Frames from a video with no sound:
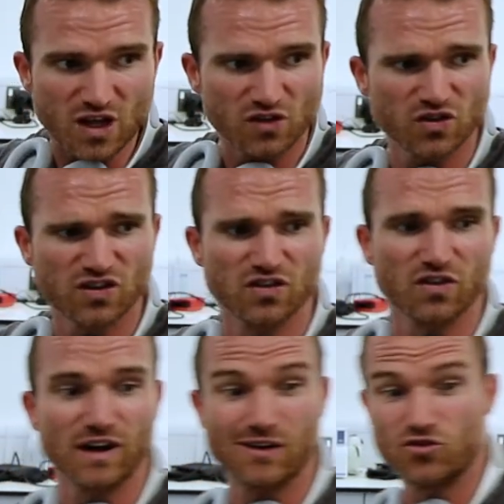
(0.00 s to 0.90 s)
So this is a
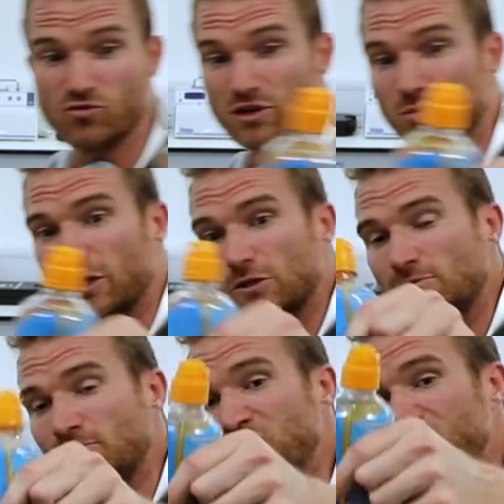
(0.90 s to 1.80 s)
500 ml
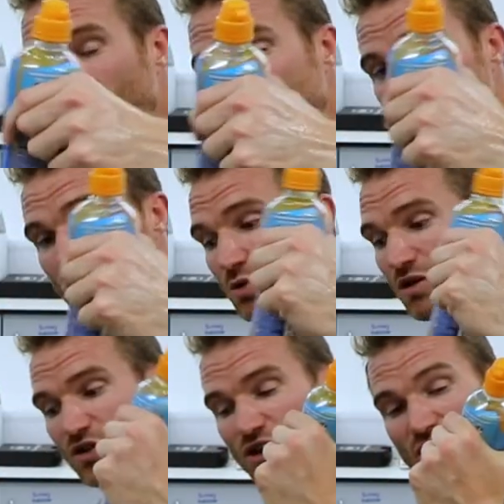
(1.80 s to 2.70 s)
bottle. So the
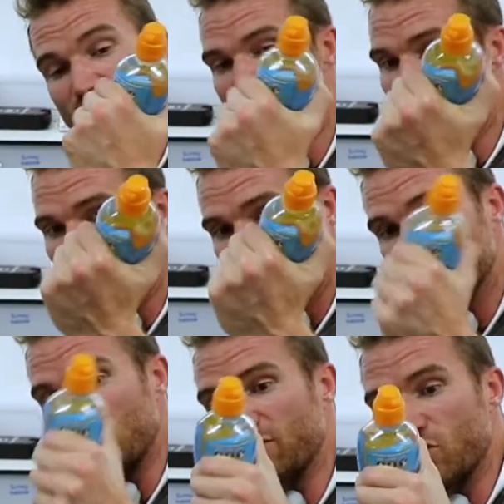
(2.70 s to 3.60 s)
equivalent of
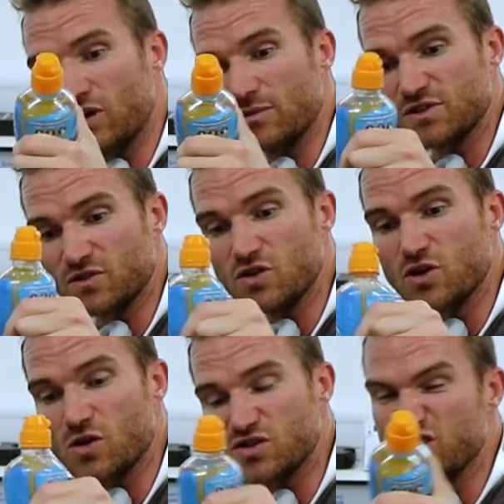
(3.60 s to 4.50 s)
24 grams of
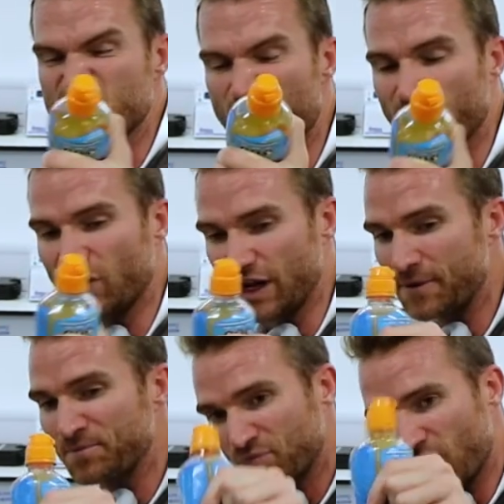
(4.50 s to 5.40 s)
glucose is roughly
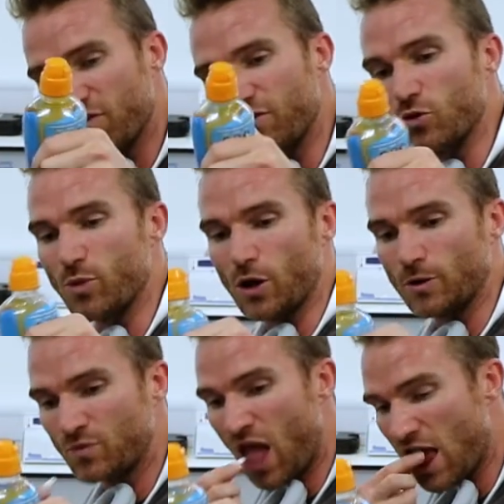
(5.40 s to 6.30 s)
a full bottle.